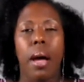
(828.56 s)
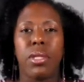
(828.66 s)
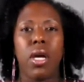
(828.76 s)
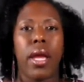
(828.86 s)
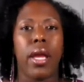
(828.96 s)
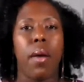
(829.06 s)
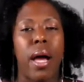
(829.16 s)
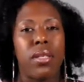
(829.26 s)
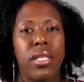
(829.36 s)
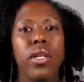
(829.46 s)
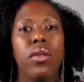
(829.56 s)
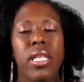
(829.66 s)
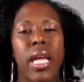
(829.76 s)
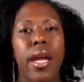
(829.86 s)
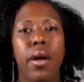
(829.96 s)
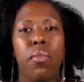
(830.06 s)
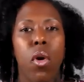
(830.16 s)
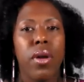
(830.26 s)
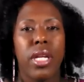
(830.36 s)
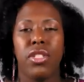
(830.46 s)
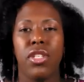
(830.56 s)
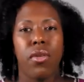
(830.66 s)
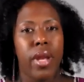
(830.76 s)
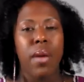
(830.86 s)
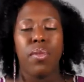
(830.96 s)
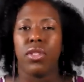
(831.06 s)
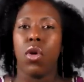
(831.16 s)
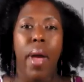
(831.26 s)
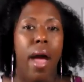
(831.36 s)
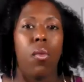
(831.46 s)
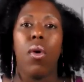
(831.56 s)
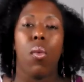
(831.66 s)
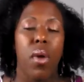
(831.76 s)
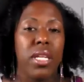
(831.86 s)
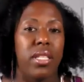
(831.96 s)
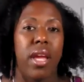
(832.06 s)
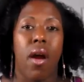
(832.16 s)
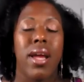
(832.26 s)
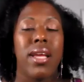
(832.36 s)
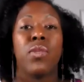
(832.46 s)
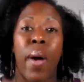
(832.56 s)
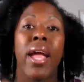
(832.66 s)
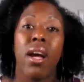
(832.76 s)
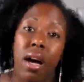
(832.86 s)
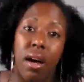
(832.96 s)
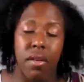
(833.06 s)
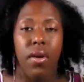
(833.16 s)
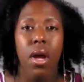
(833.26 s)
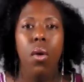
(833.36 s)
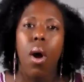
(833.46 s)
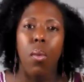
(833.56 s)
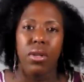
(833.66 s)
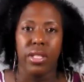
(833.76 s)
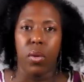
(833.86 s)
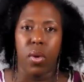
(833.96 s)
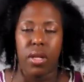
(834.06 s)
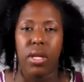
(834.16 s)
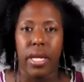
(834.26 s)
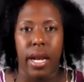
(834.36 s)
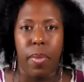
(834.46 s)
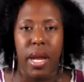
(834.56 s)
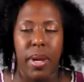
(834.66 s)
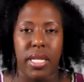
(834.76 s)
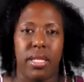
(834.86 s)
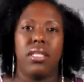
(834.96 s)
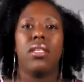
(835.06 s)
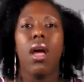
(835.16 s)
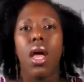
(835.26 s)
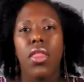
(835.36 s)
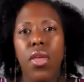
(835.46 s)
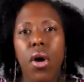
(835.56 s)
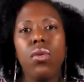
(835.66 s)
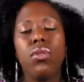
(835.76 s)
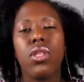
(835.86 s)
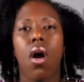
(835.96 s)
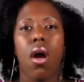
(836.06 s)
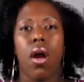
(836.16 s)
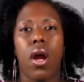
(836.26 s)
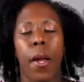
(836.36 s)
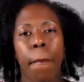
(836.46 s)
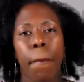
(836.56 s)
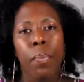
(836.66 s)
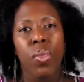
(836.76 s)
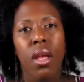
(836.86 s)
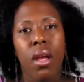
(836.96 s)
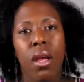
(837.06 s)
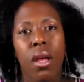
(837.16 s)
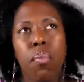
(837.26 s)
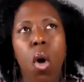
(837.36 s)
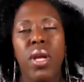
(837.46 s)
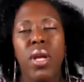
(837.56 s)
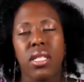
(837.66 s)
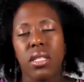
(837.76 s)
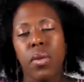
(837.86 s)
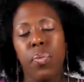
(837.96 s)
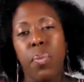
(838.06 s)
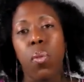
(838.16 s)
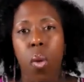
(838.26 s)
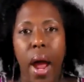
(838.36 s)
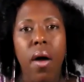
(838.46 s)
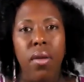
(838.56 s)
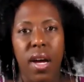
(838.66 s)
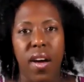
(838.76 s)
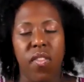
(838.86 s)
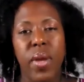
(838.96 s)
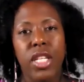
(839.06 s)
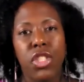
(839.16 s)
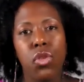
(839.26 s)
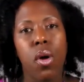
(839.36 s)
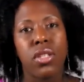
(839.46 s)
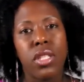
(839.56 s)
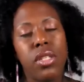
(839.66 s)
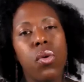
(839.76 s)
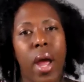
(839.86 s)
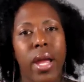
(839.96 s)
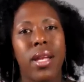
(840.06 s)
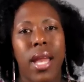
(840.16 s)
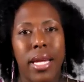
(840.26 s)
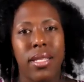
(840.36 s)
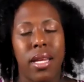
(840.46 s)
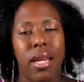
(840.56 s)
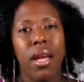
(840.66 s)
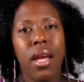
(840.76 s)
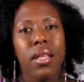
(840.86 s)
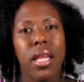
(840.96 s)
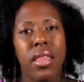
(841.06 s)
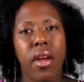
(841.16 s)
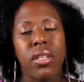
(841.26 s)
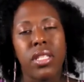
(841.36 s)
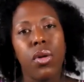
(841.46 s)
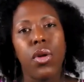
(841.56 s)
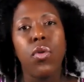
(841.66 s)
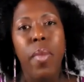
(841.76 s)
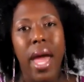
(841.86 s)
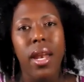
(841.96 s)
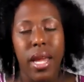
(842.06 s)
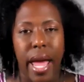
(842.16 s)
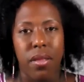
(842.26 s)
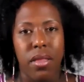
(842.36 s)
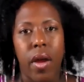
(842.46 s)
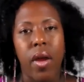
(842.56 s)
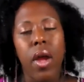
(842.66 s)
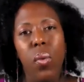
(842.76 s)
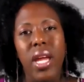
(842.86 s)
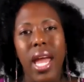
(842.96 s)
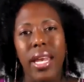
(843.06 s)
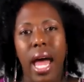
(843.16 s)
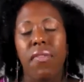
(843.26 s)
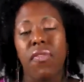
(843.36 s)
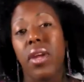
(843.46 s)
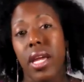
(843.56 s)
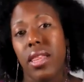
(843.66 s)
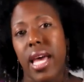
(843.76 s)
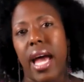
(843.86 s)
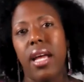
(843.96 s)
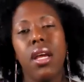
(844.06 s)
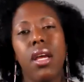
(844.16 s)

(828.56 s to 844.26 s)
I'm talking about still saying good morning to your neighbors, no matter what race they are, in spite of what we're dealing with on a day-to-day basis. Those are moments to be proud of, because you are still recognizing that there is still humanity out there. We cannot forget that.